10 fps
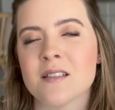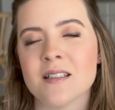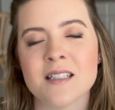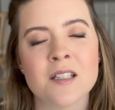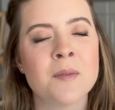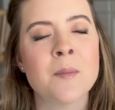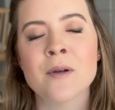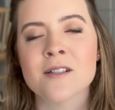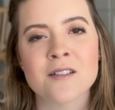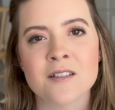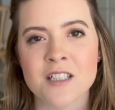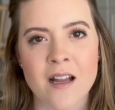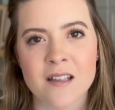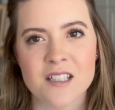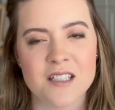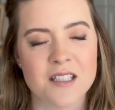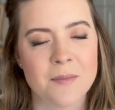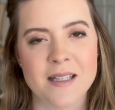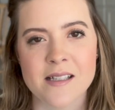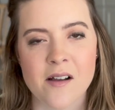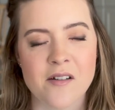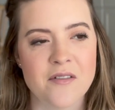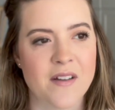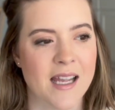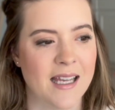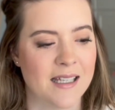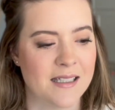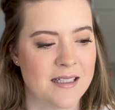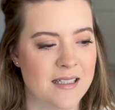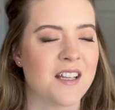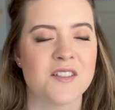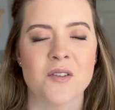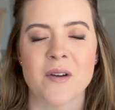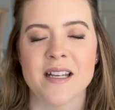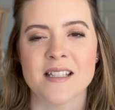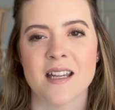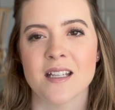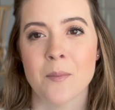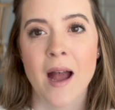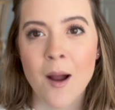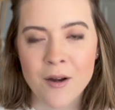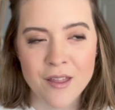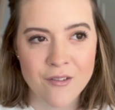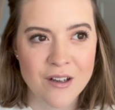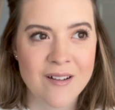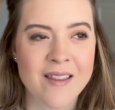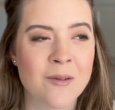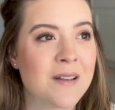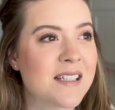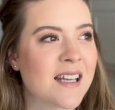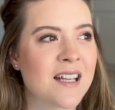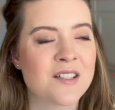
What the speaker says: it's going to be a personal challenge to myself, and so I decided to power through. And then once I got to the